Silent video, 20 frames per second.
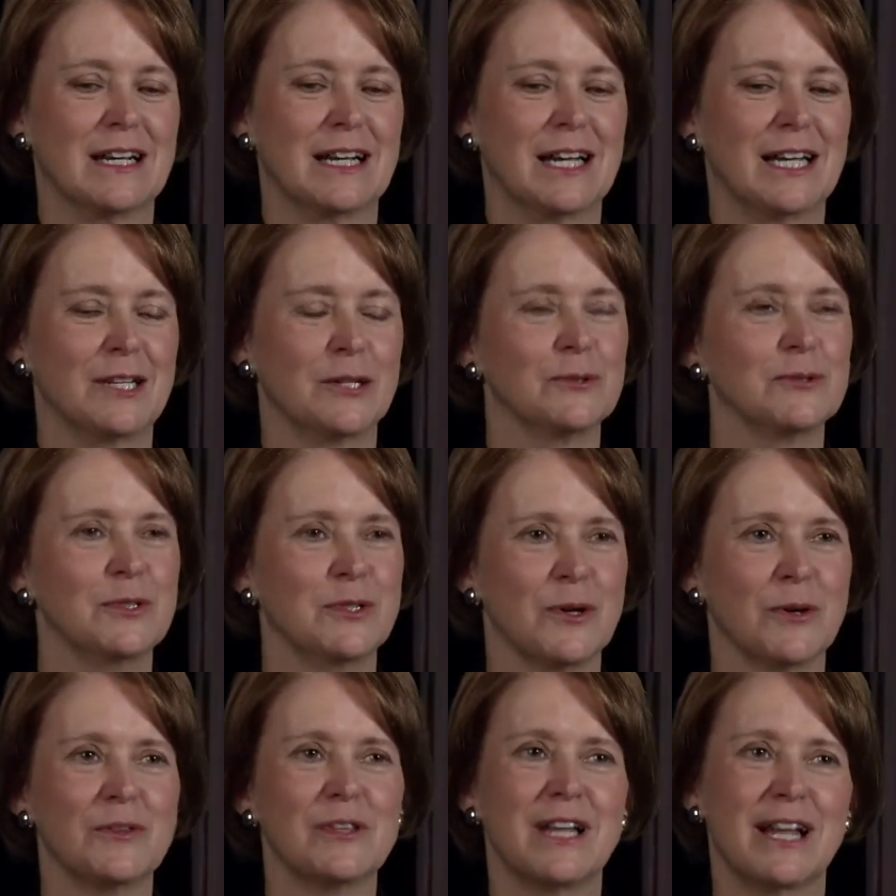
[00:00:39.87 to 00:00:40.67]
I don't
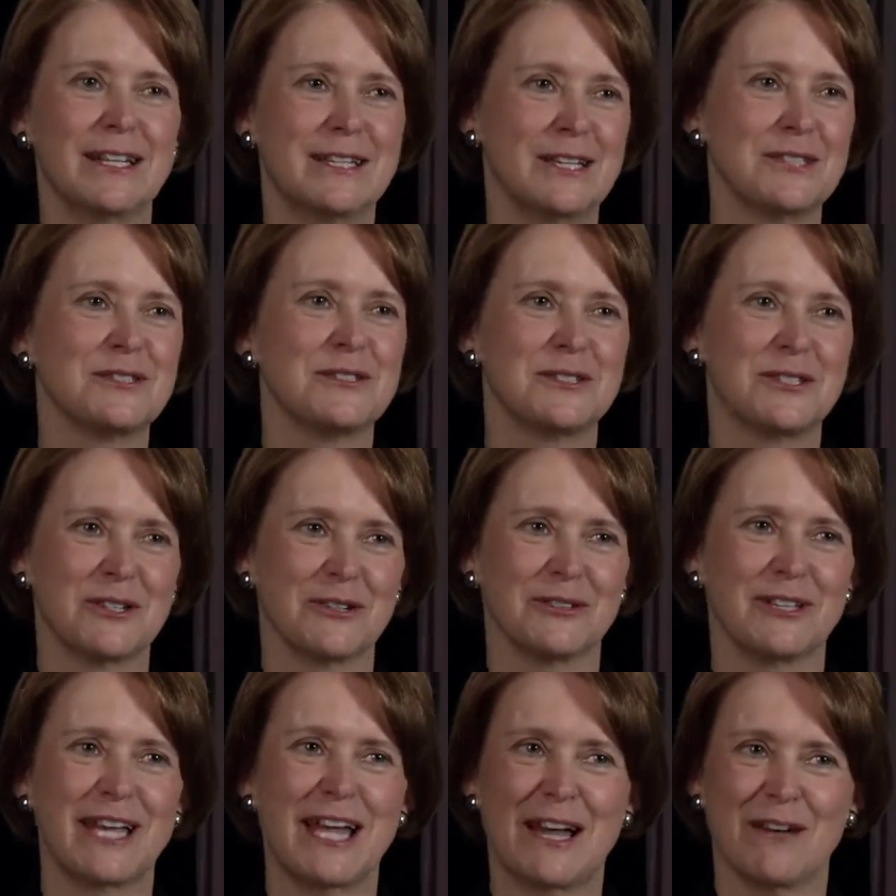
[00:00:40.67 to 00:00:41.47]
know that I
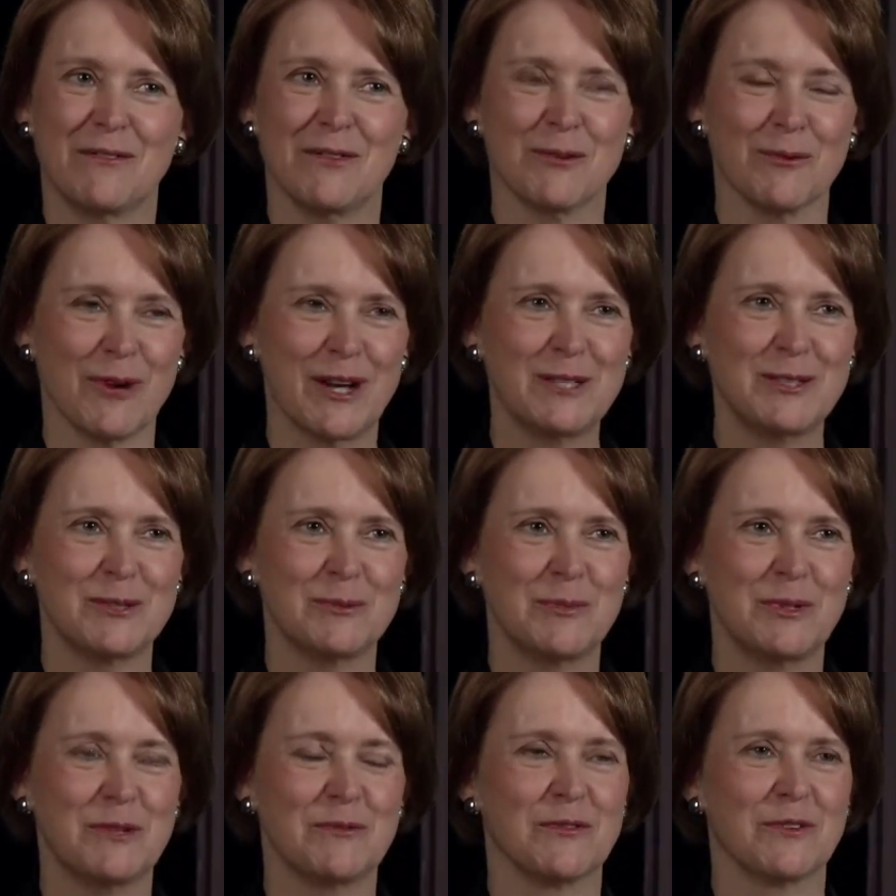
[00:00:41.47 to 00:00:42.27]
necessarily have the
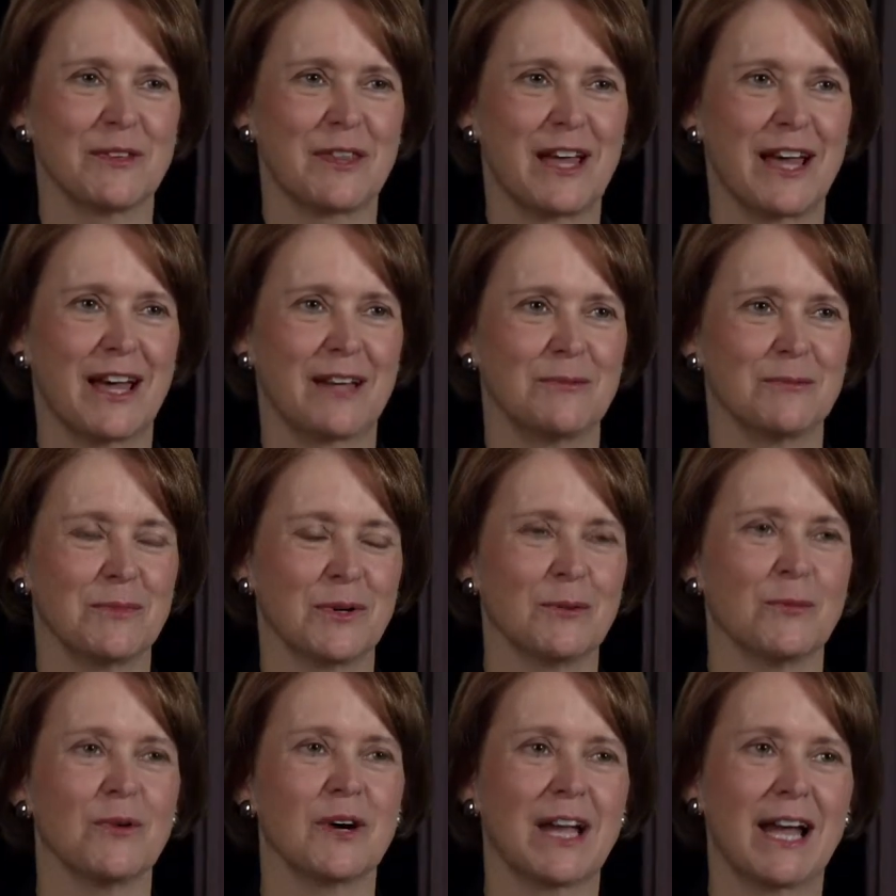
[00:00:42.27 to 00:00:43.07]
recipe for that,
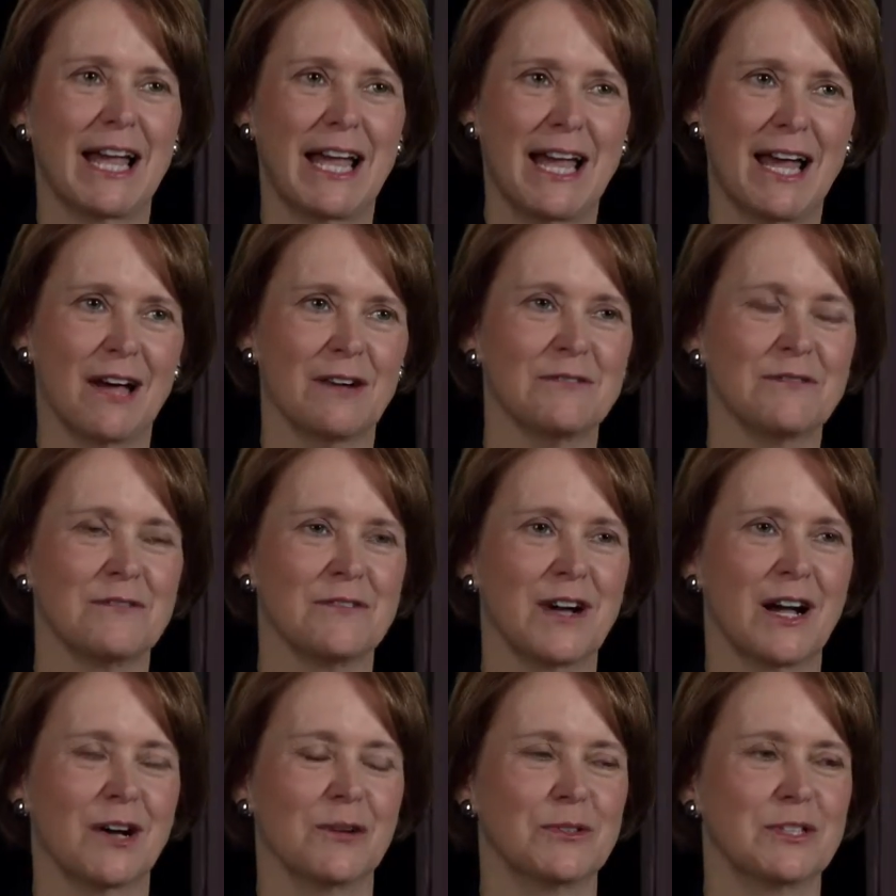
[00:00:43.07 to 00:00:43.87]
but what I have
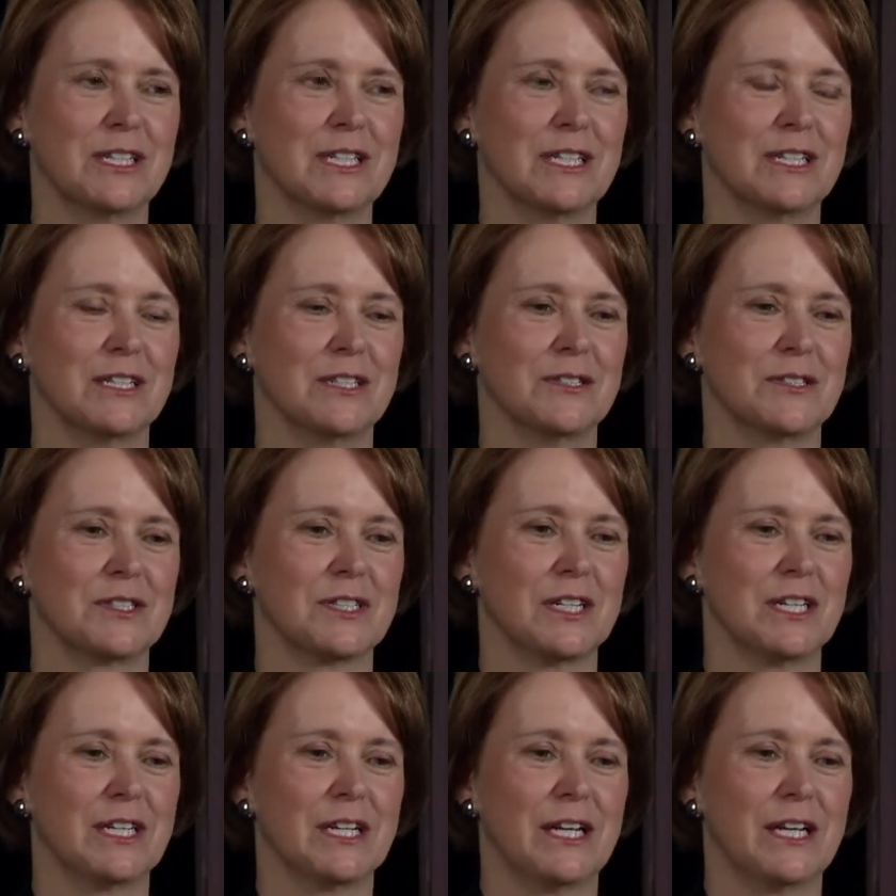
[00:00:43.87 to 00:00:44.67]
found is
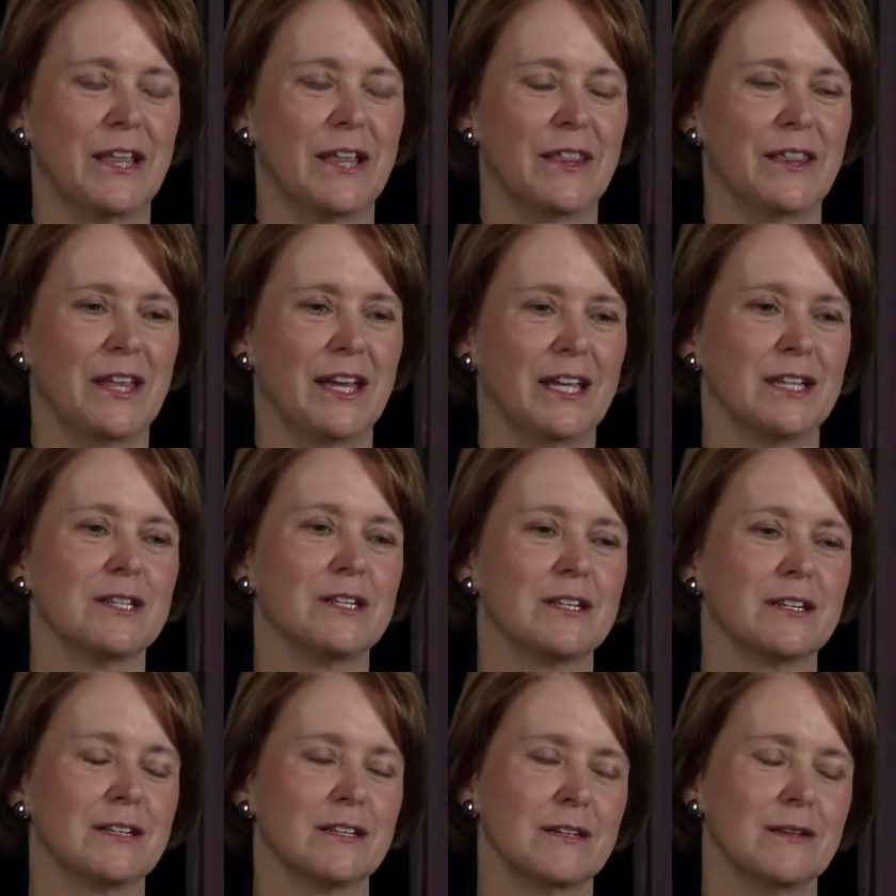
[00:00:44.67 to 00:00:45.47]
that
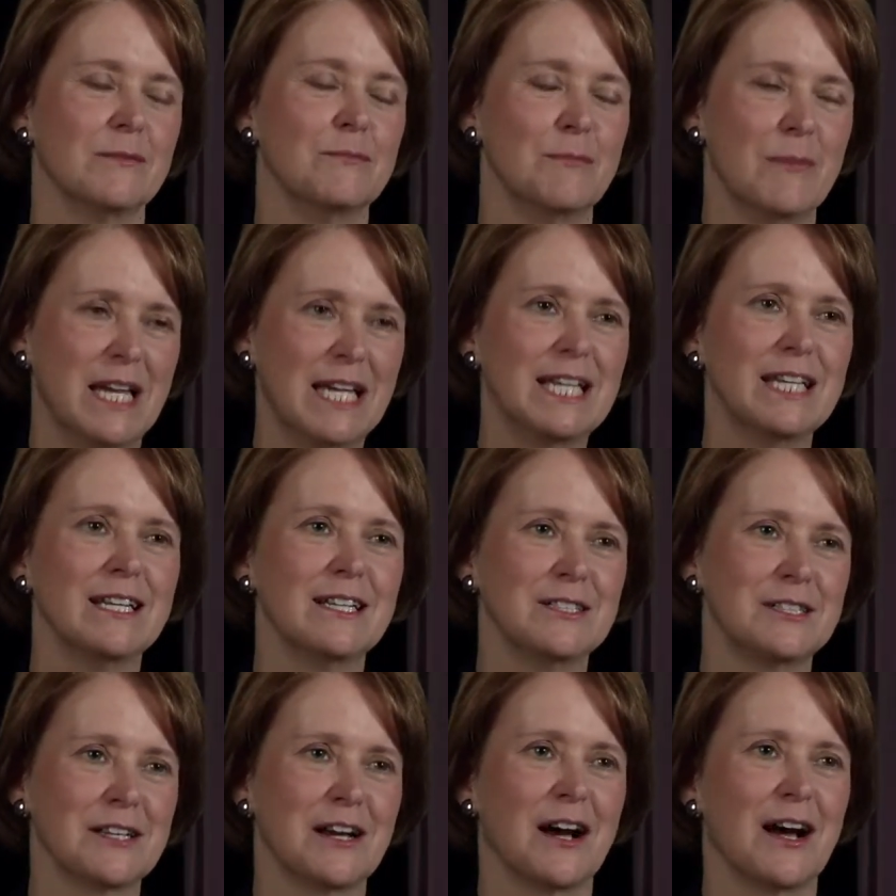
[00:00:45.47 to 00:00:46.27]

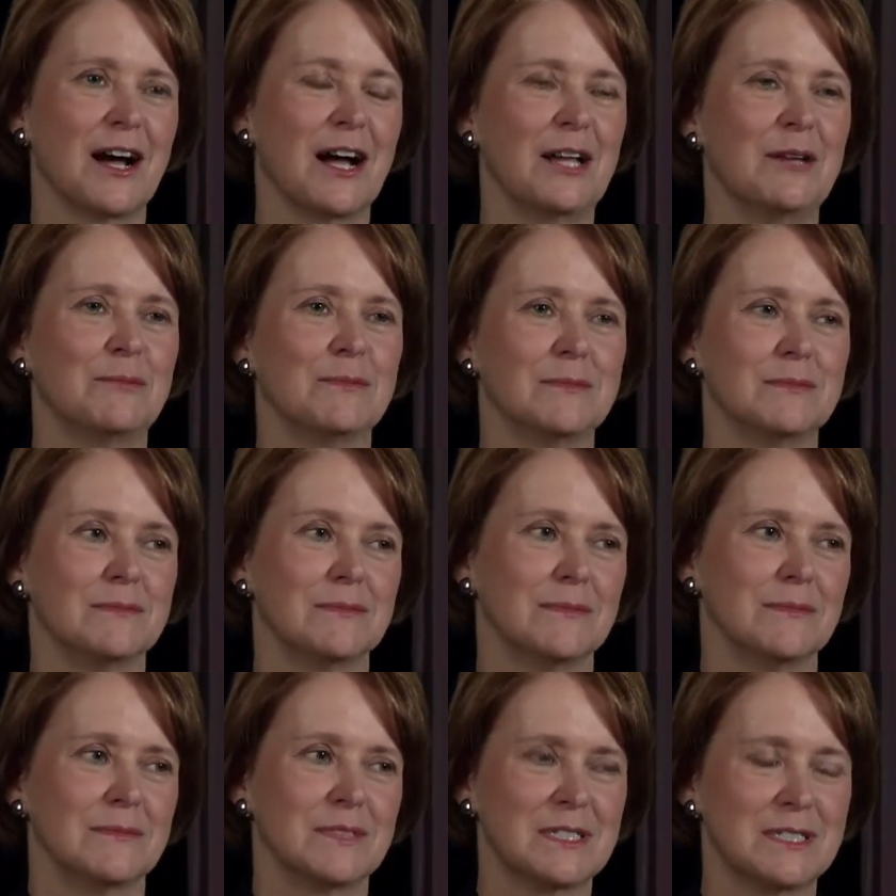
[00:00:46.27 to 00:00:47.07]
making time,
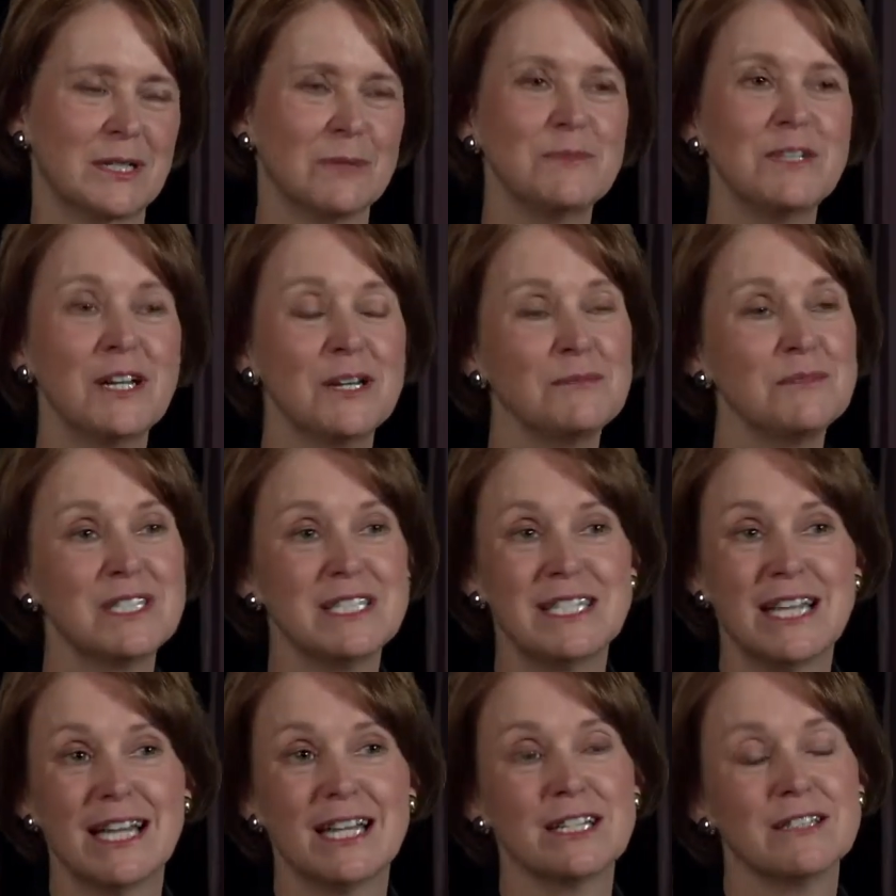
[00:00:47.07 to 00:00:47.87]
sometimes
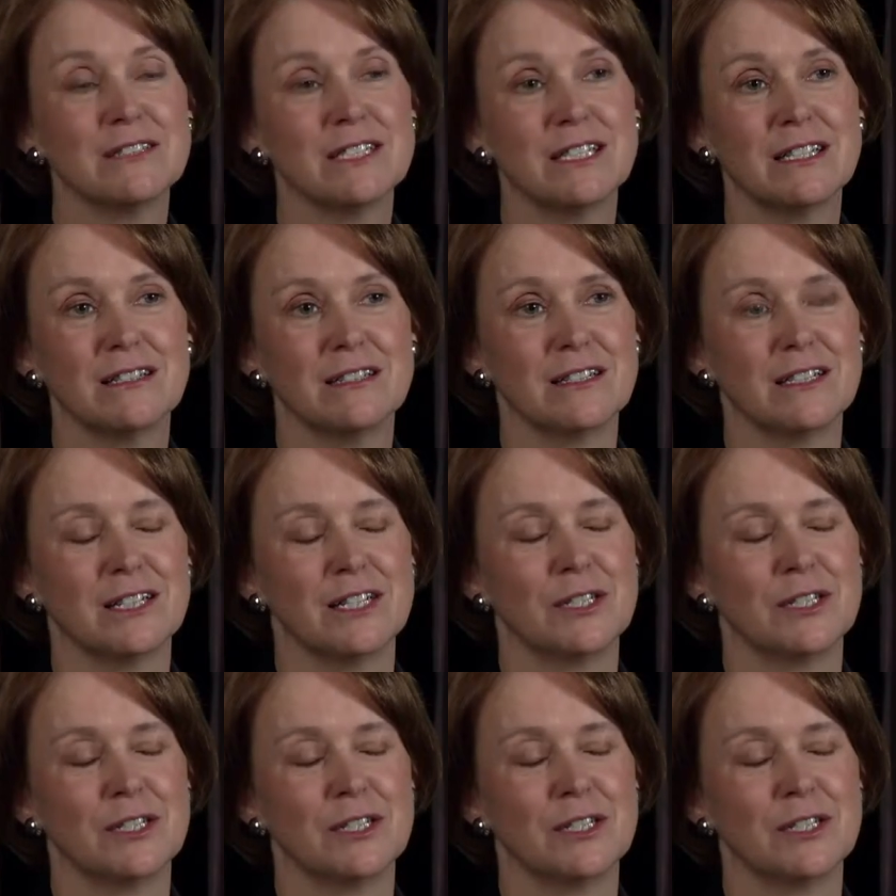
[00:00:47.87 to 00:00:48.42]
daily,